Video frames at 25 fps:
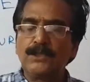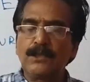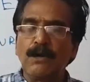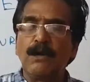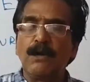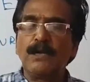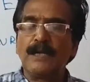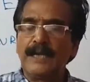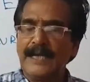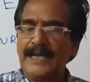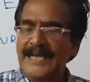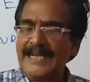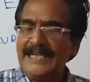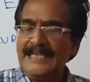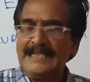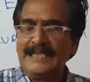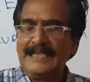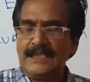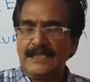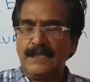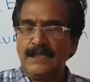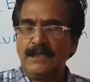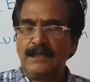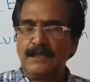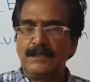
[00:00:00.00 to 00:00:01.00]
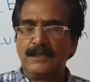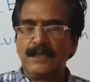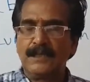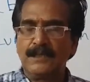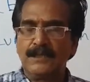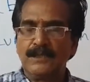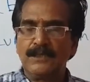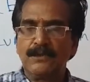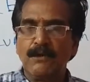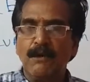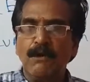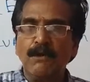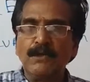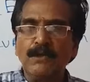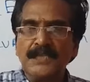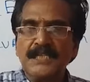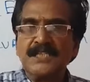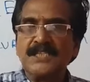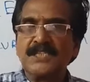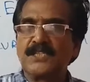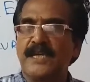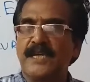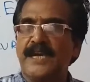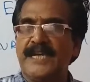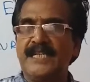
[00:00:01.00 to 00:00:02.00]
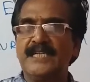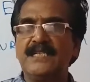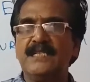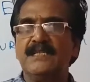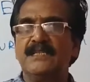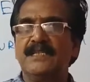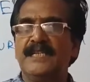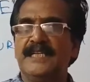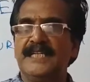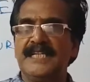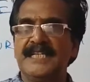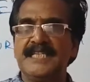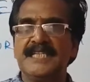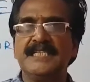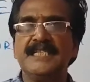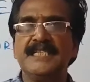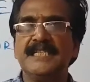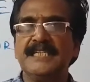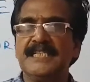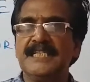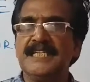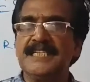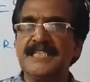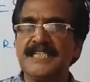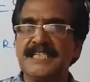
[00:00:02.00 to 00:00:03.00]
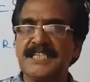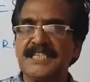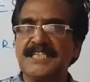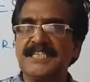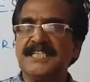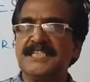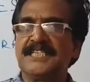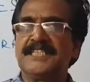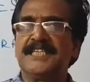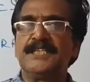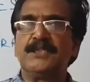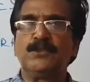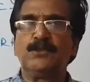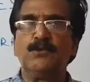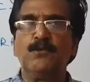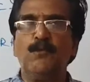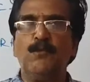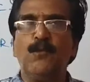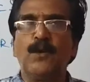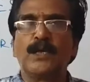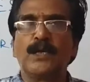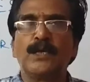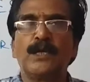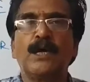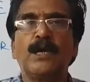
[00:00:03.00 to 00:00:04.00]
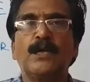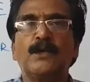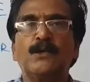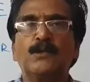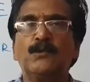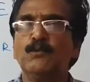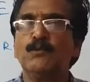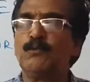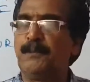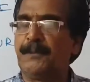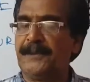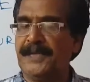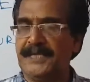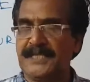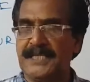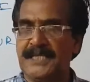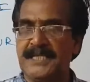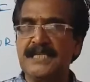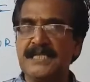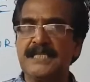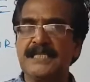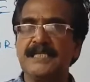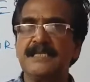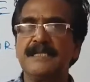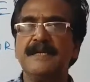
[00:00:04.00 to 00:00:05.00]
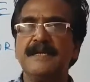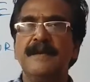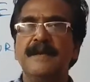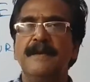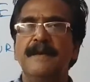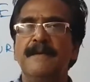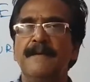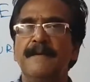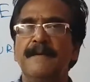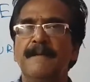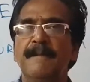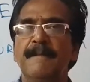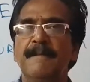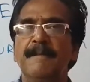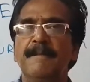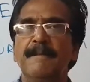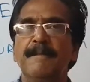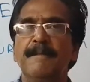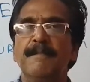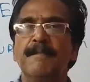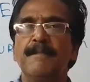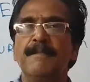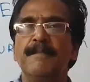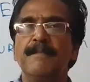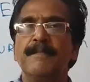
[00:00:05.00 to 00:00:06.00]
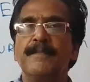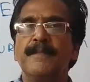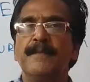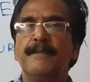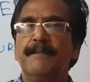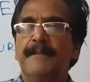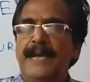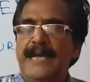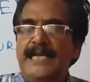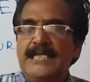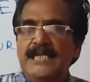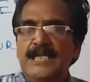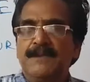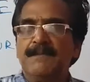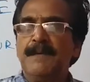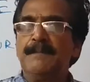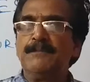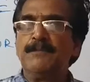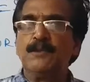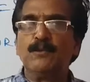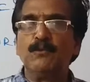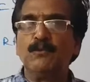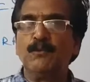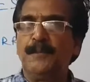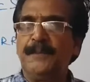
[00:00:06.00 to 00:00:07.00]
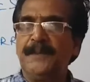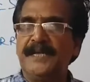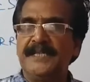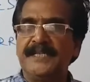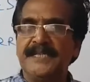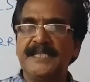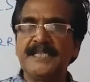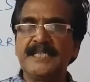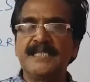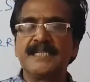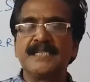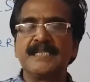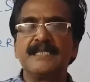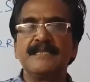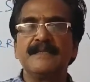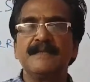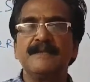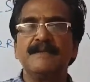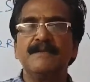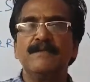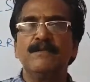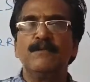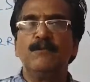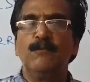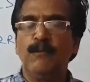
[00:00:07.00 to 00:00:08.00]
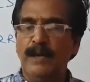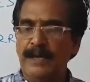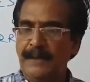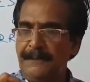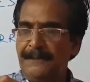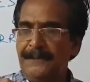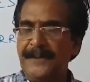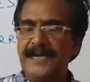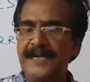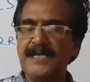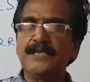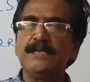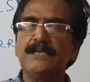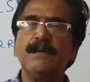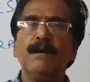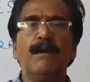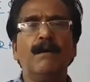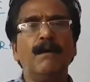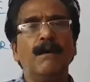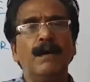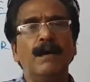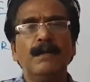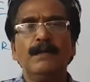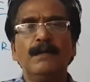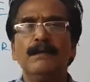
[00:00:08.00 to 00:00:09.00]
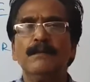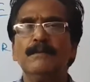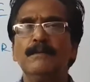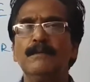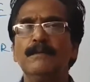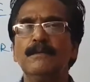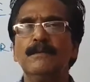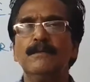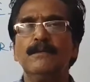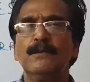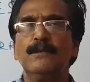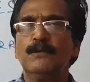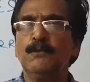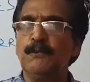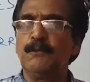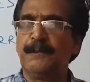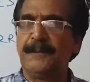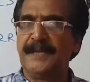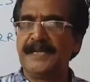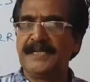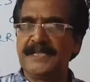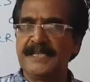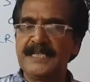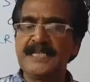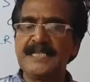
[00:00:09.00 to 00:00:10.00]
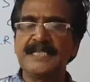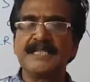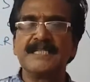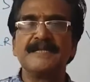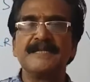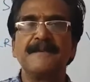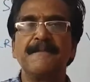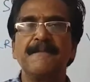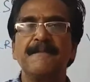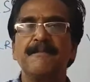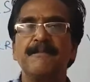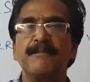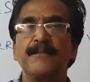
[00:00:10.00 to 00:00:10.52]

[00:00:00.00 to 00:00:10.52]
short in size, that is it is restricted to 1 or 2 pages, maximum 2 pages, 1 page or 2 pages.